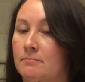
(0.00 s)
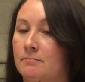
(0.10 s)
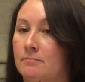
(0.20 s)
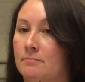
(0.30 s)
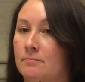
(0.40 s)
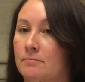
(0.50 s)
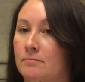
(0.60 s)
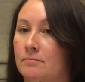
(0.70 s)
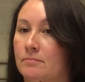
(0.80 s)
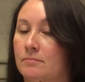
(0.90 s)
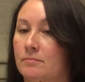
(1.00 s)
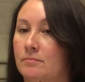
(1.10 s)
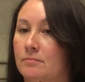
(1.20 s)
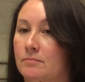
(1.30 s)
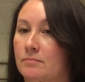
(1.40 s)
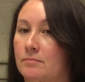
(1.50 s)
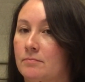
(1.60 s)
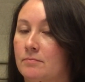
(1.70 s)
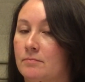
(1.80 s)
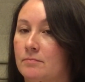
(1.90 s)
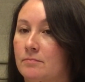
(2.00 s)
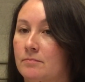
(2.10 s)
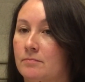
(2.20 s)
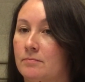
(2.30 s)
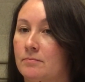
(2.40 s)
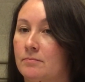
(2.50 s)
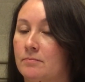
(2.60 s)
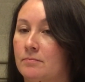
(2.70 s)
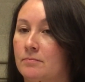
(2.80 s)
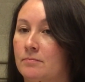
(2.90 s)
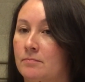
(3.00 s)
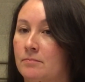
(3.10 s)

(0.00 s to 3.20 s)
(silent)